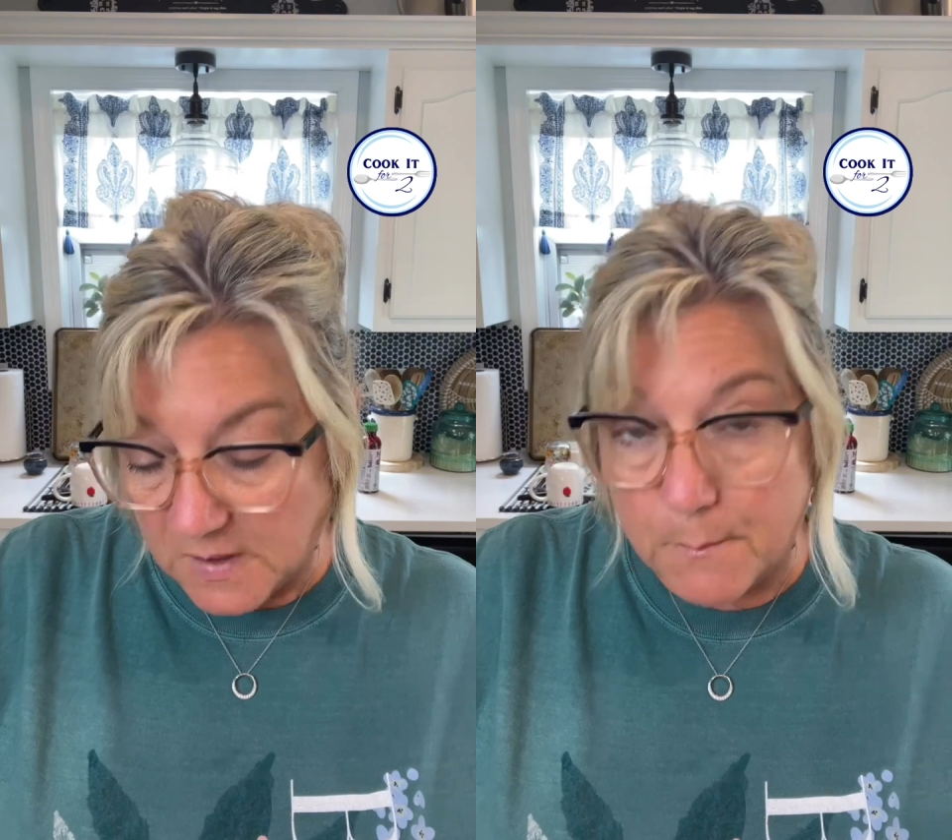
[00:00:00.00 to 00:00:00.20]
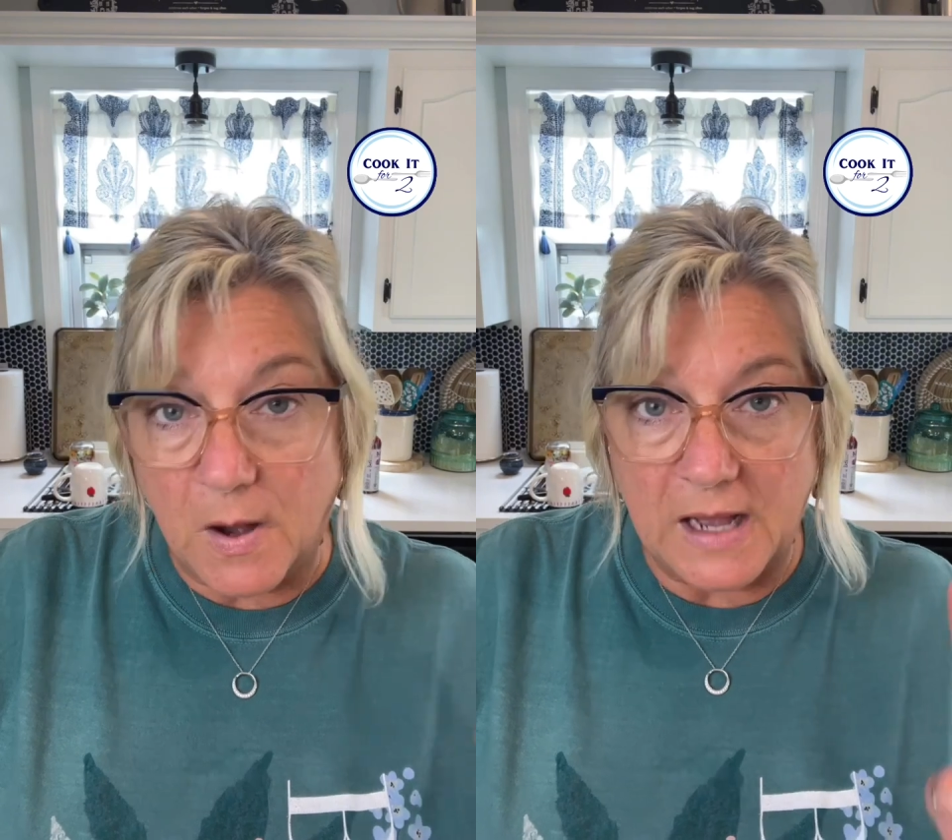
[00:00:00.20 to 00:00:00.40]

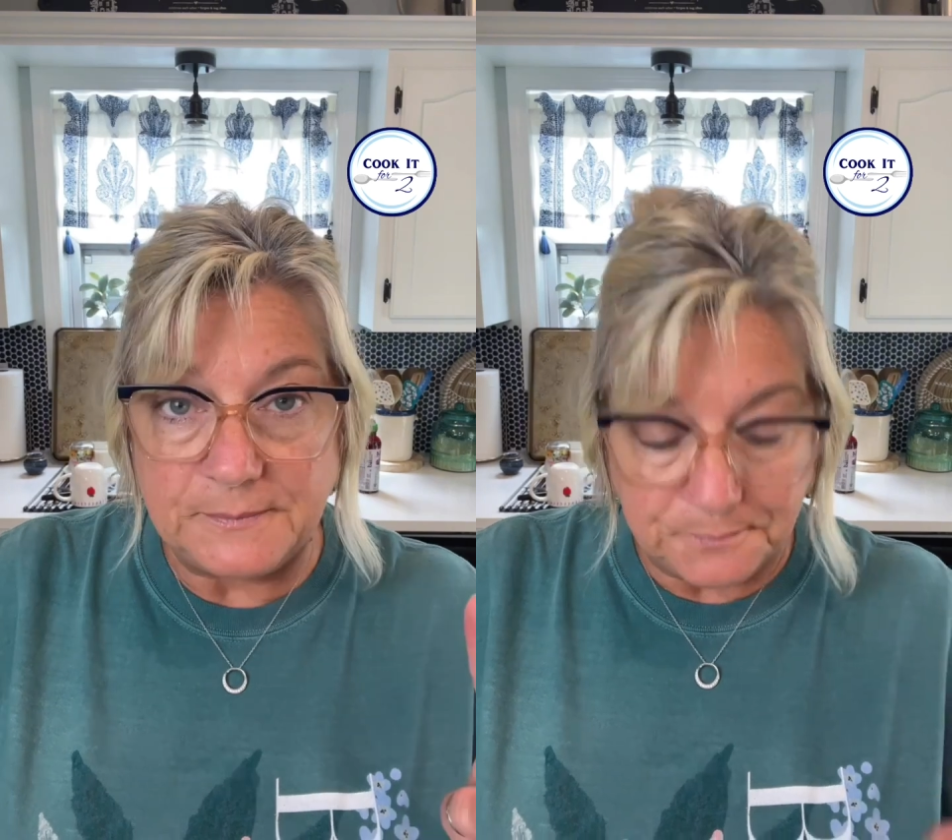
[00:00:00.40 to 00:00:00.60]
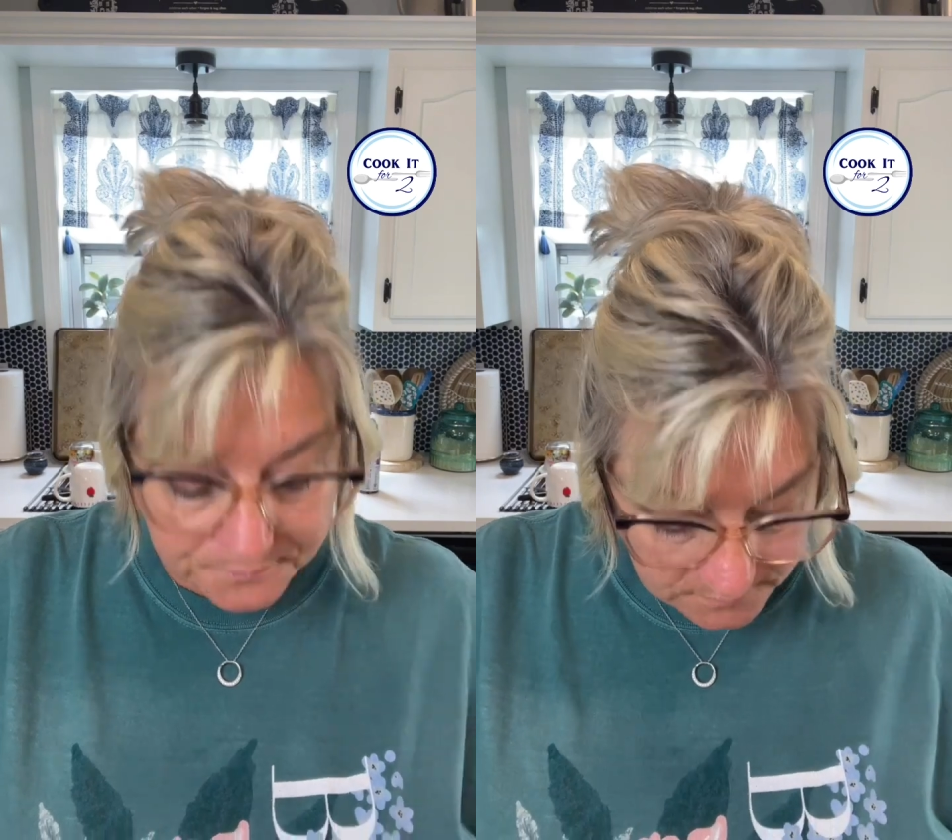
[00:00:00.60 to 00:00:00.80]
But
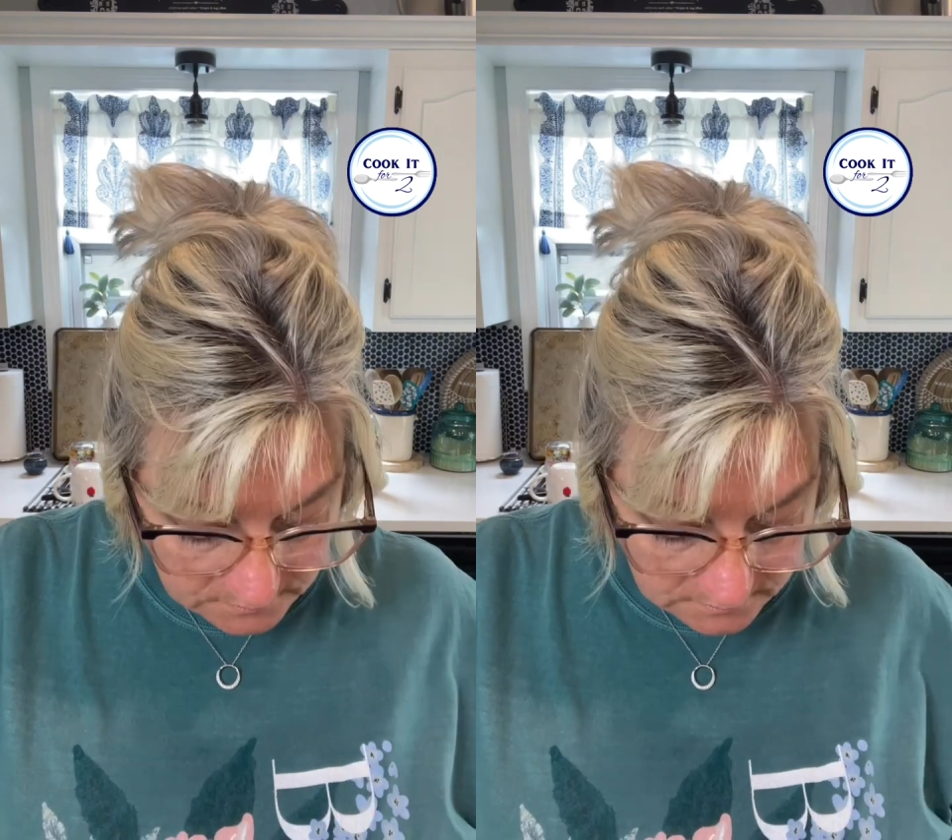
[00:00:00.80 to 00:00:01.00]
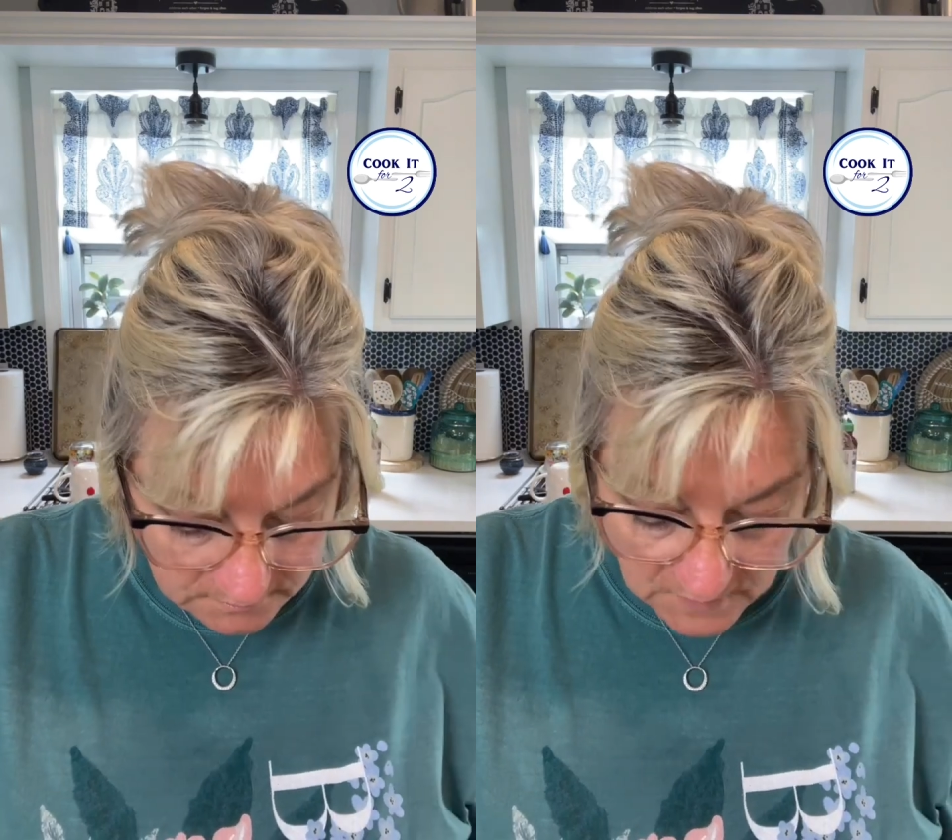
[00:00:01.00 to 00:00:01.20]

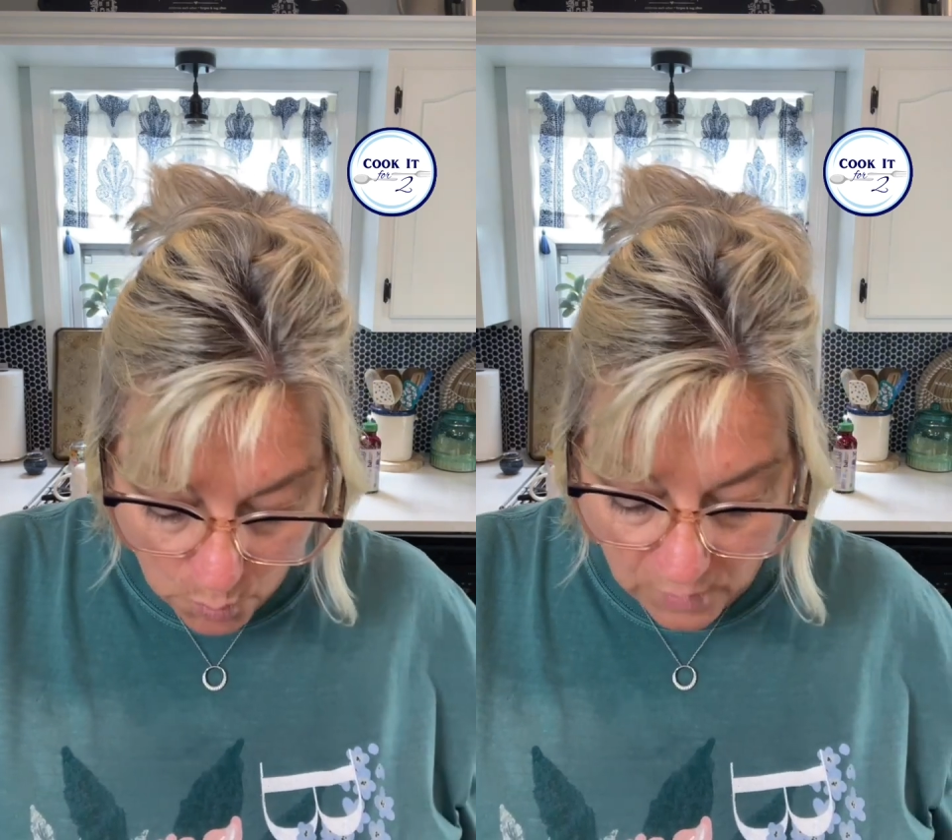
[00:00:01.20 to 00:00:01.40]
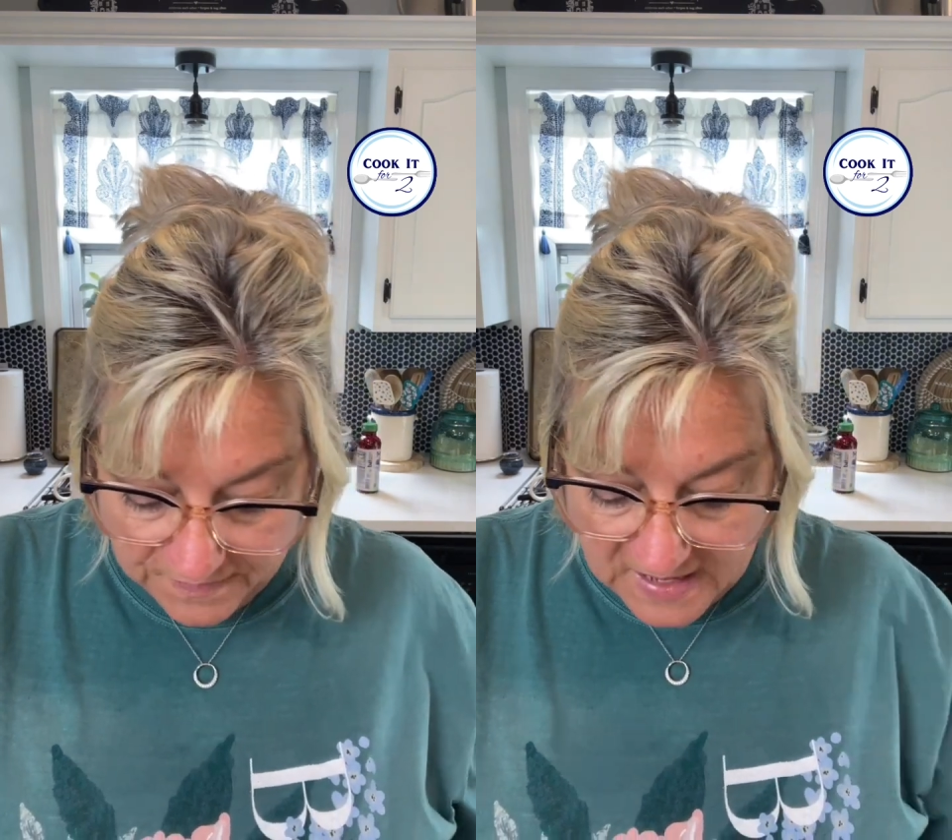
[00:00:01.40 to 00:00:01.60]

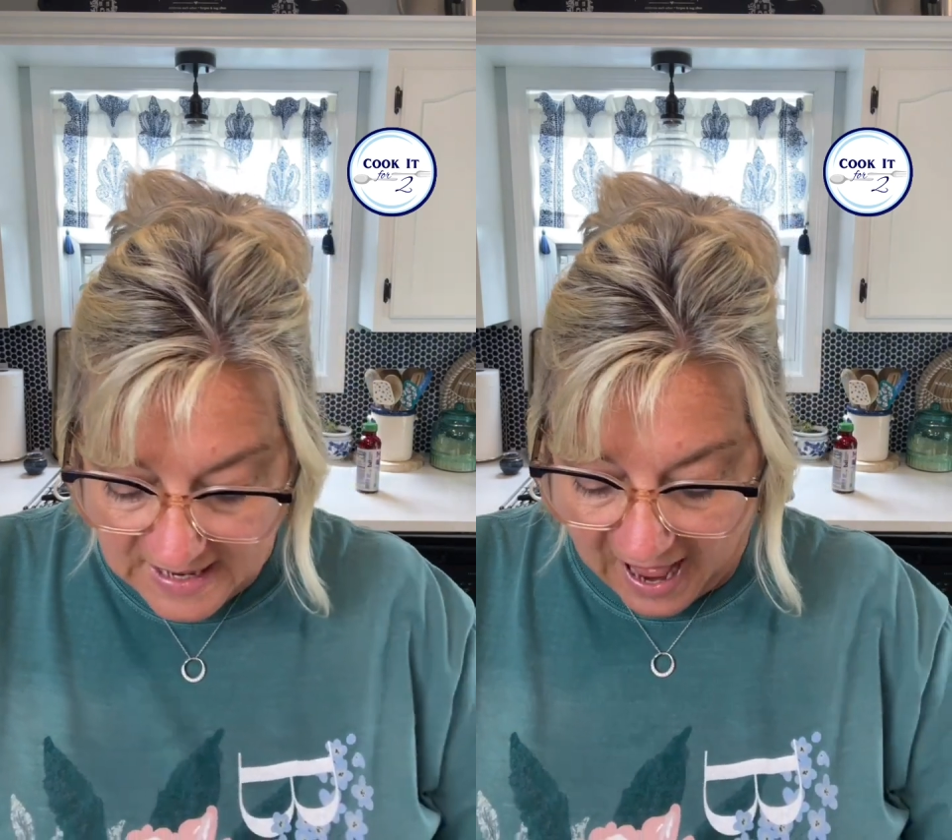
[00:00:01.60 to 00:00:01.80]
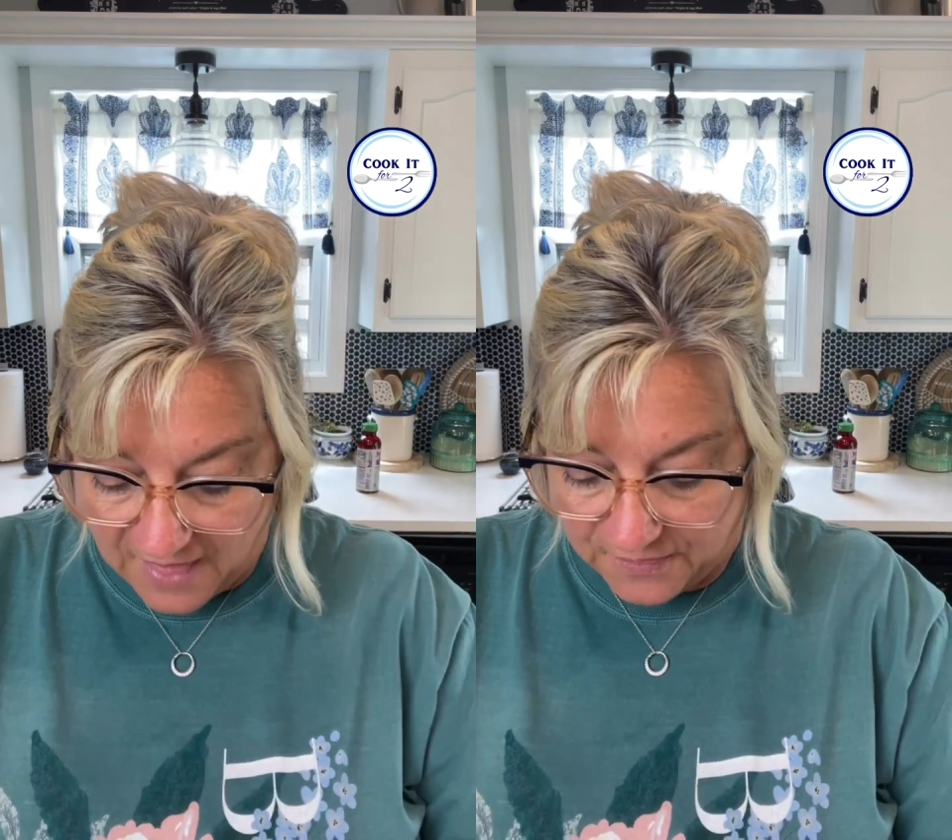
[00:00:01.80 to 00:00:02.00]
one thing
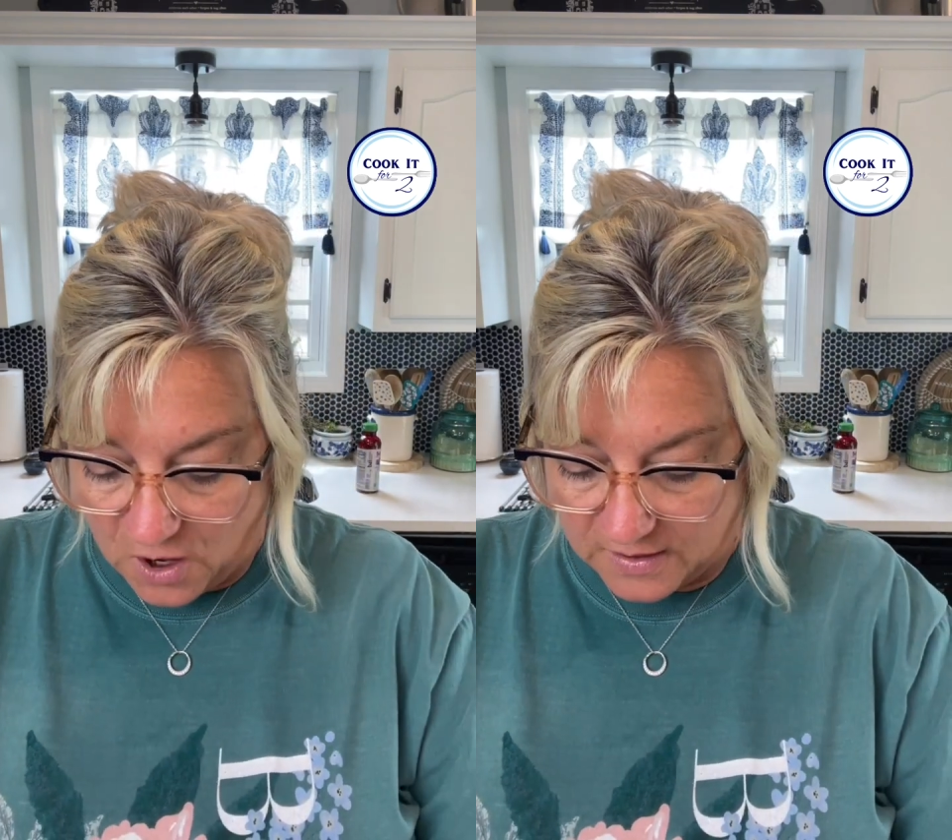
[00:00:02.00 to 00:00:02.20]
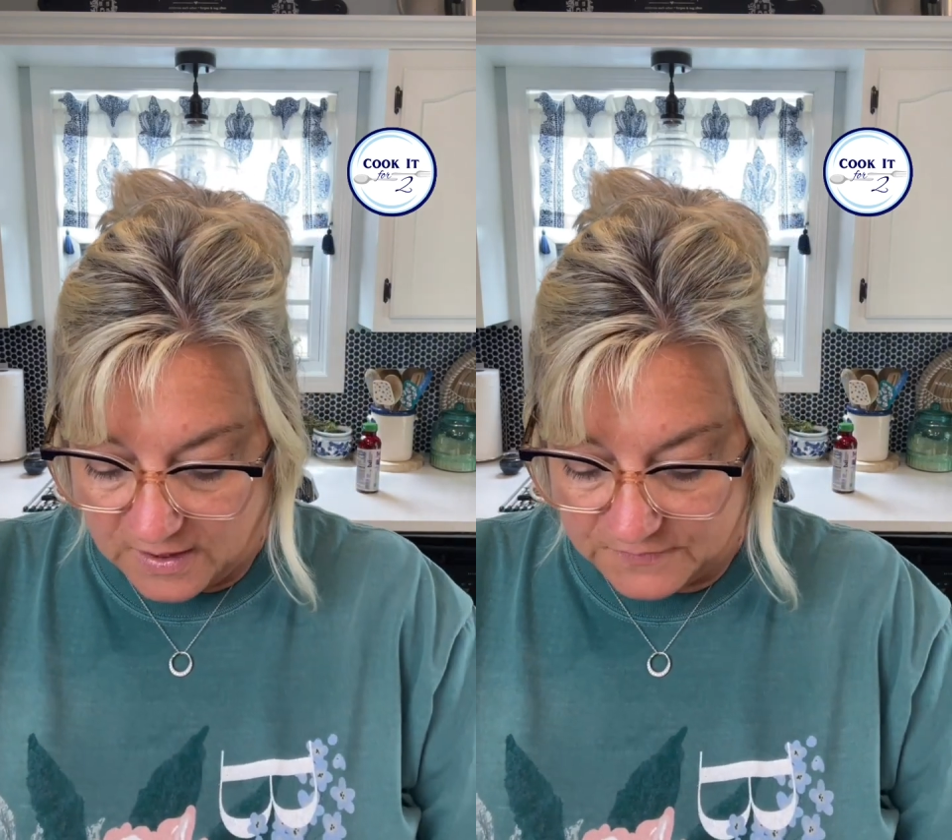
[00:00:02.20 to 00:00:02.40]
I thought of